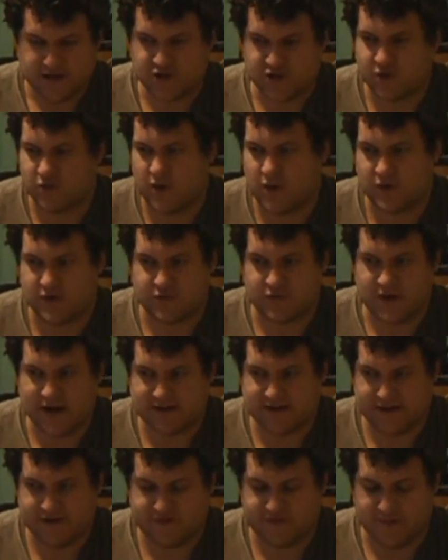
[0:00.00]
To quote
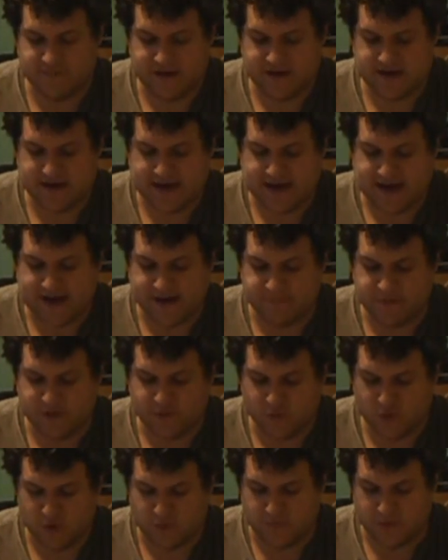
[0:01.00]
directly from the Academy
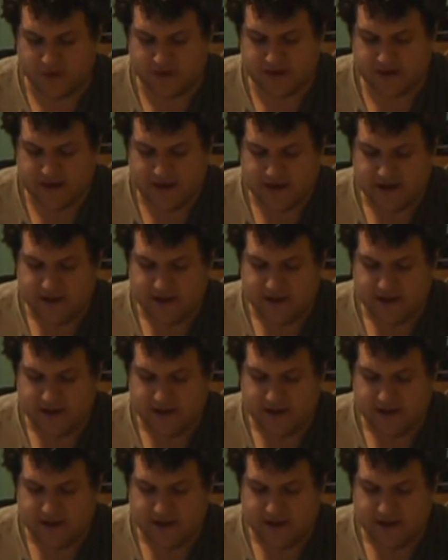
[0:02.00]
rulebook,